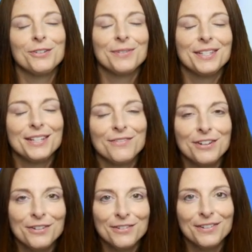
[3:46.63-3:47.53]
to receive
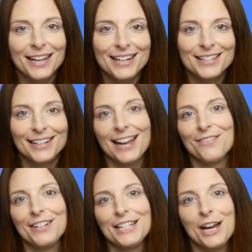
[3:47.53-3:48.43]
a notification
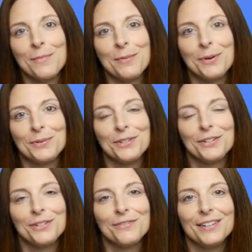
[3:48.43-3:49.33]
every time I post
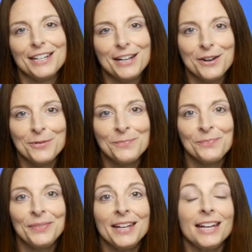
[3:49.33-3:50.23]
a new video.
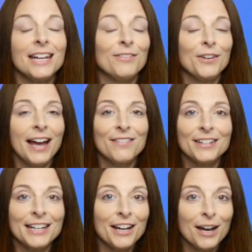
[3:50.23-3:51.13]
If you have
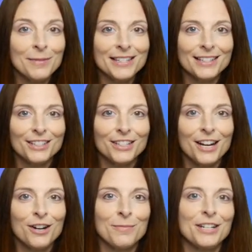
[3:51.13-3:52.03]
any comments to
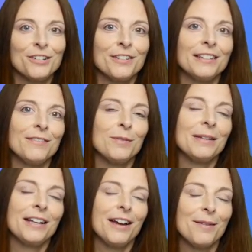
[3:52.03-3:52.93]
share, be sure and leave
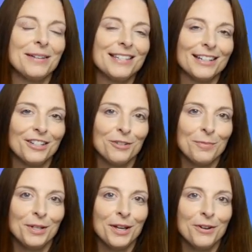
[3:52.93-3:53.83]
them in the comment
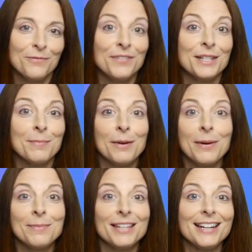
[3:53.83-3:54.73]
section below. Visit my
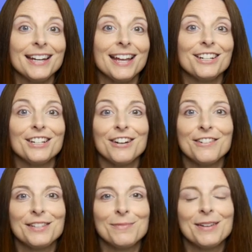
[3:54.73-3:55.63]
website at
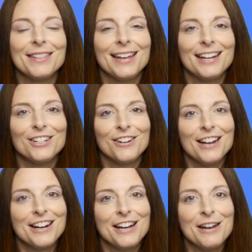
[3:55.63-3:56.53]

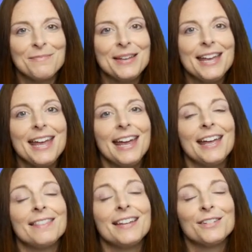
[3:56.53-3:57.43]
sharonsmithhr.com.
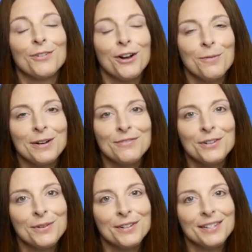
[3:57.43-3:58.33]
And thanks for all my
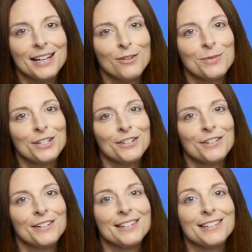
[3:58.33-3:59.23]
viewers. I'll be
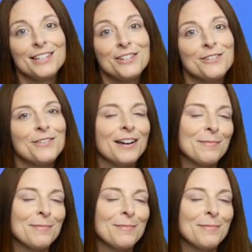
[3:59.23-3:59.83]
sure and see you on